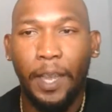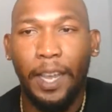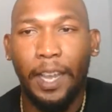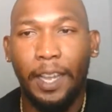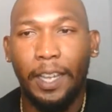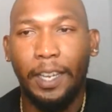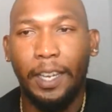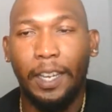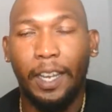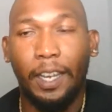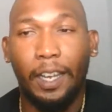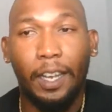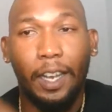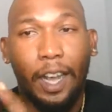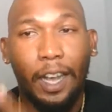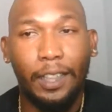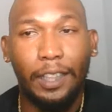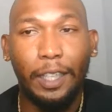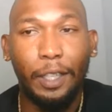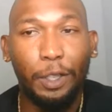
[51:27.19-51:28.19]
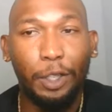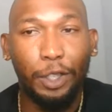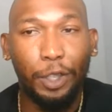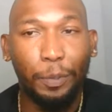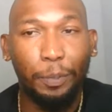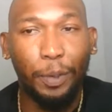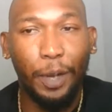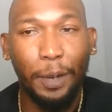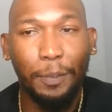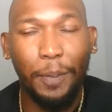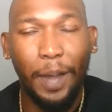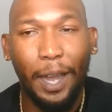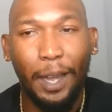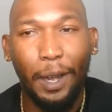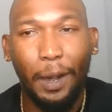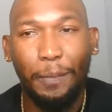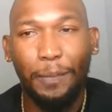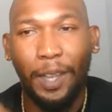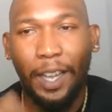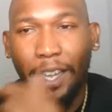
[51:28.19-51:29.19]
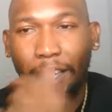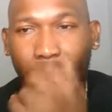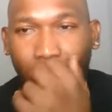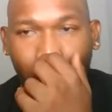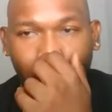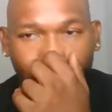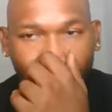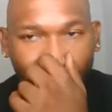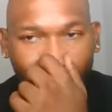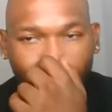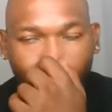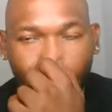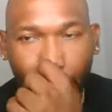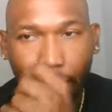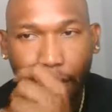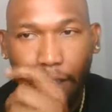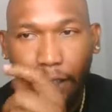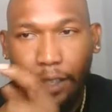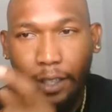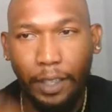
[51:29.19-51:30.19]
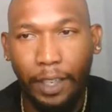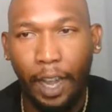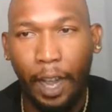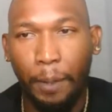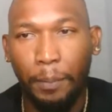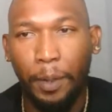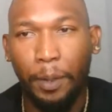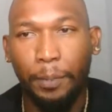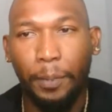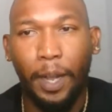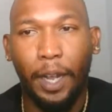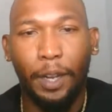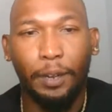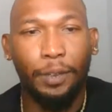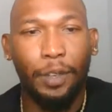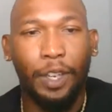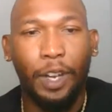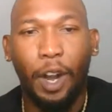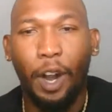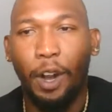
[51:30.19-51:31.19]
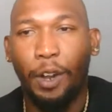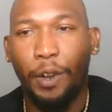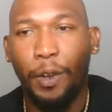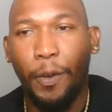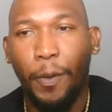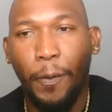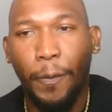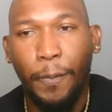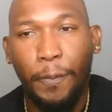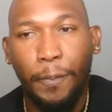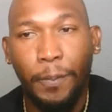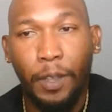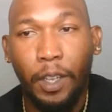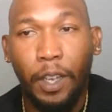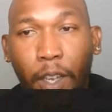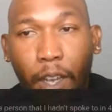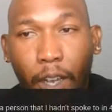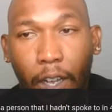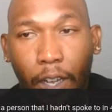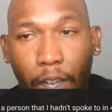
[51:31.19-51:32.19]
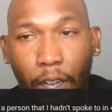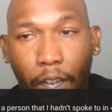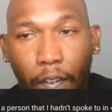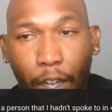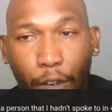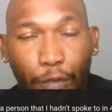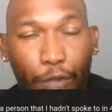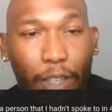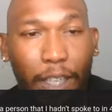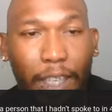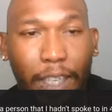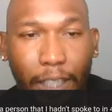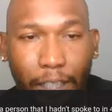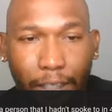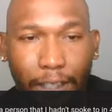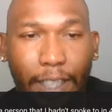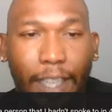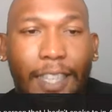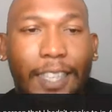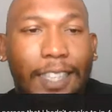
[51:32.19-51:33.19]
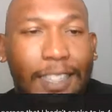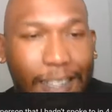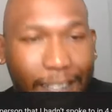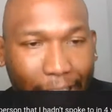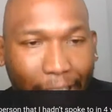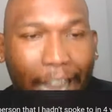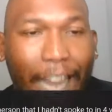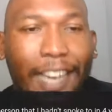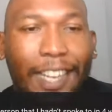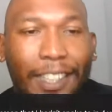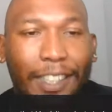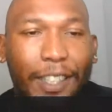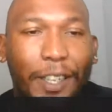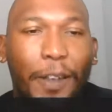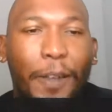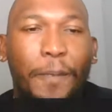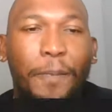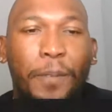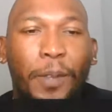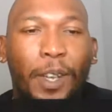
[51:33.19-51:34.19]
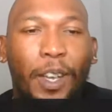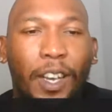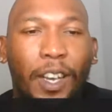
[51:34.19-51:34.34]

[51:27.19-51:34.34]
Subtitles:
And I think you should bring back up that comment by Ricardo. Exactly.